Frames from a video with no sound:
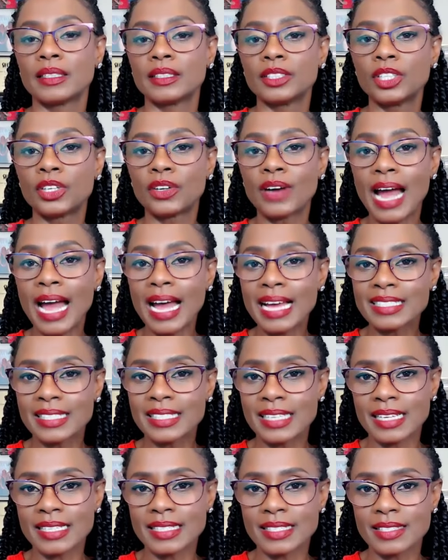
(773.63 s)
Your
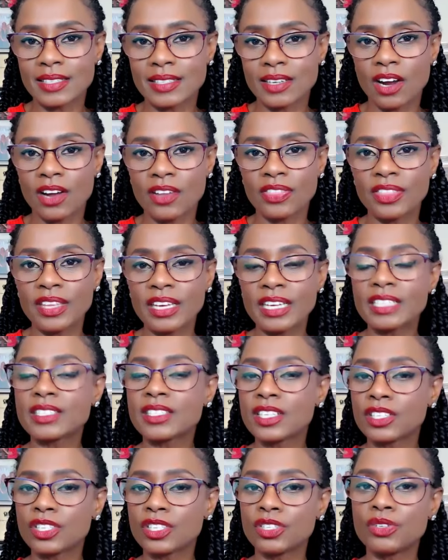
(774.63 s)
assets are
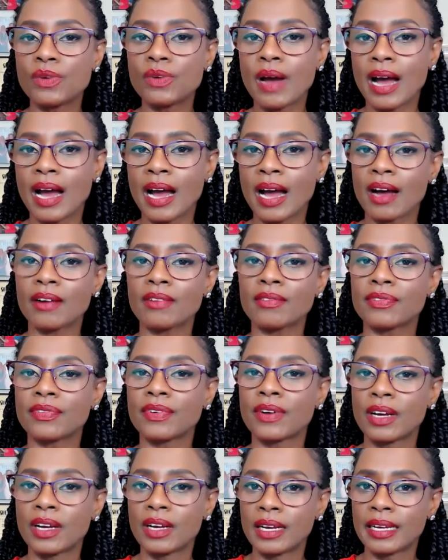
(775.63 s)
things that you have
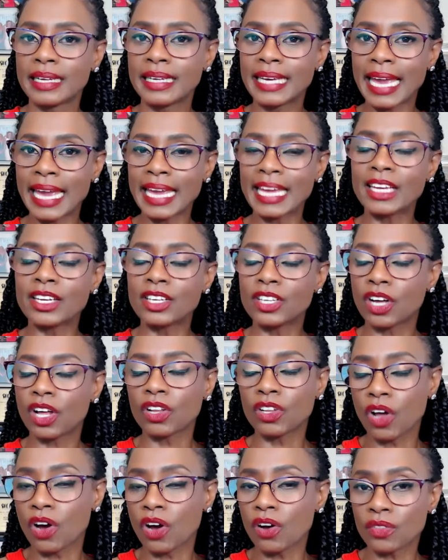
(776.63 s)
gained
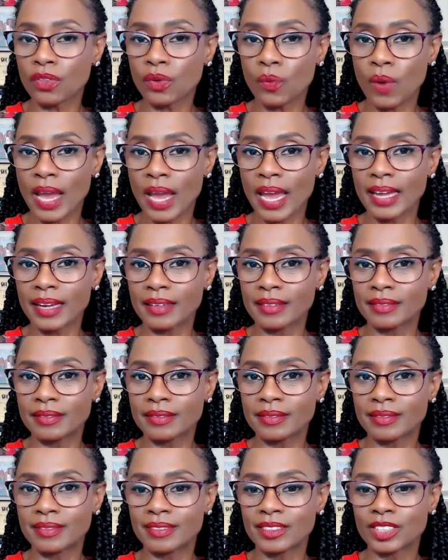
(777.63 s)
along the way.
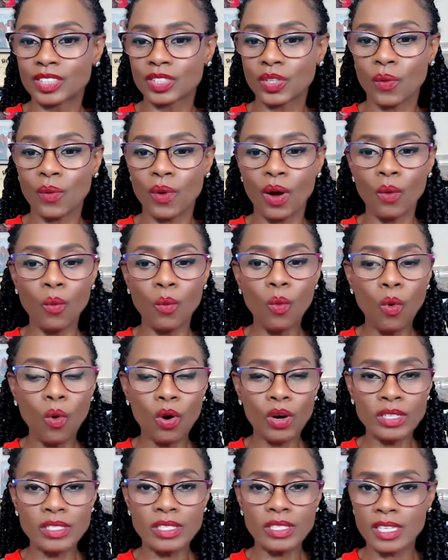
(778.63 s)
So
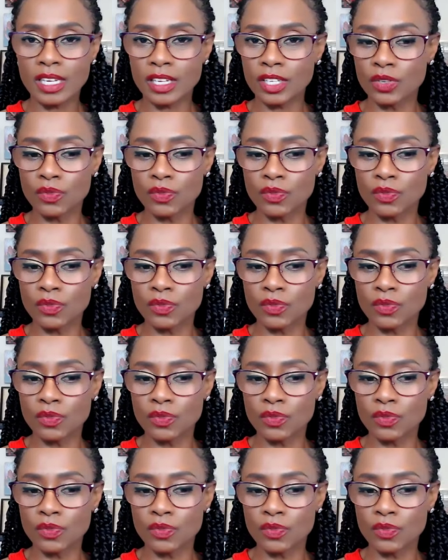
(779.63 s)
awards that